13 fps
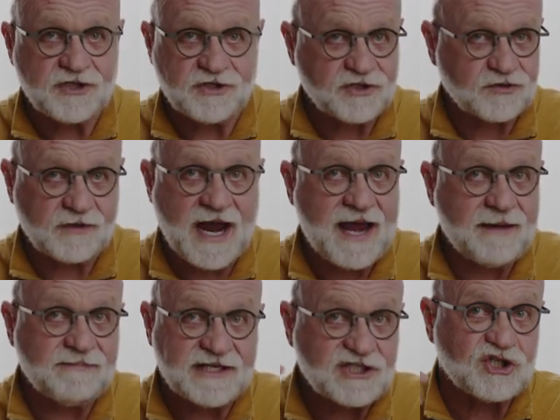to
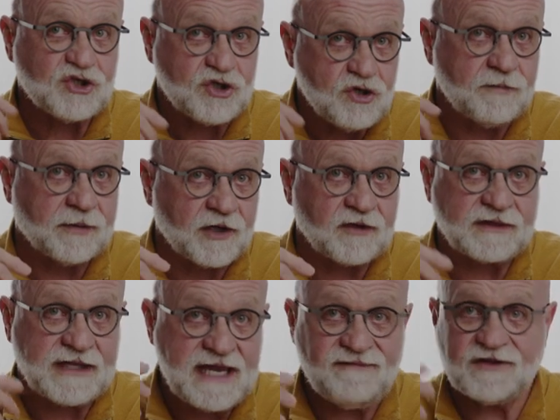describe this new
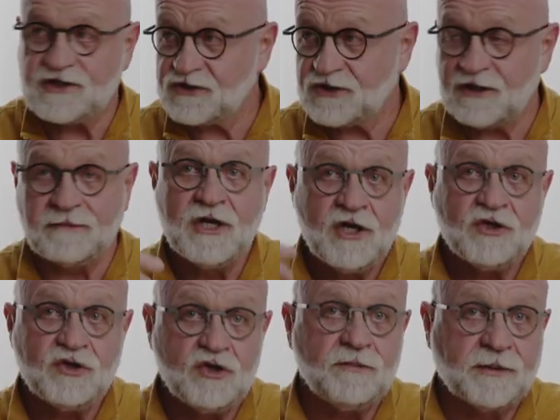birth, even the term
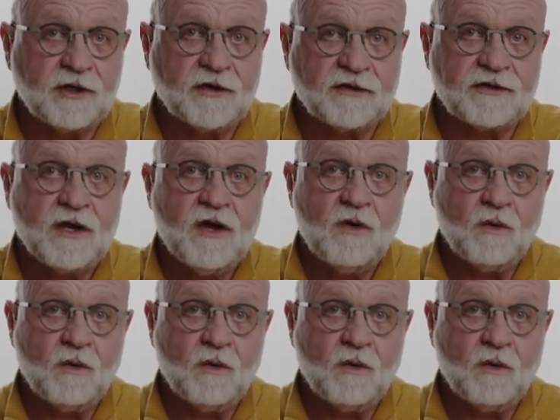new birth.